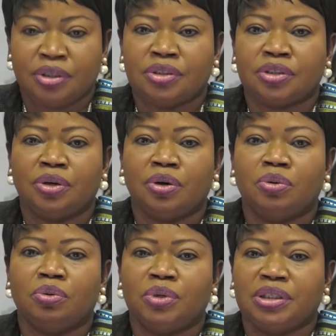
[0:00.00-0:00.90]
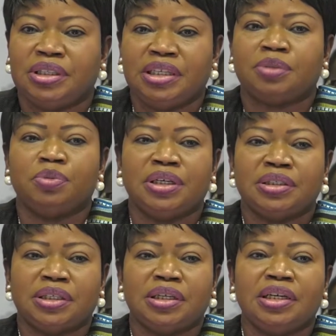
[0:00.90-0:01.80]
So this
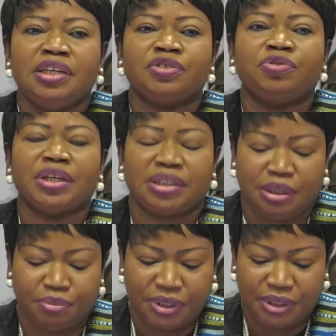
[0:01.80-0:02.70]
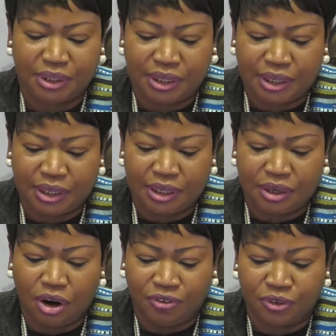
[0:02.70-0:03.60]
means it leaves victims
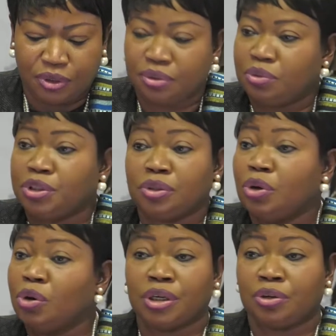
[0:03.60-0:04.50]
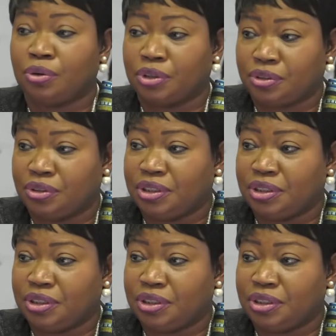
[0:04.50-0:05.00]
often with no recourse to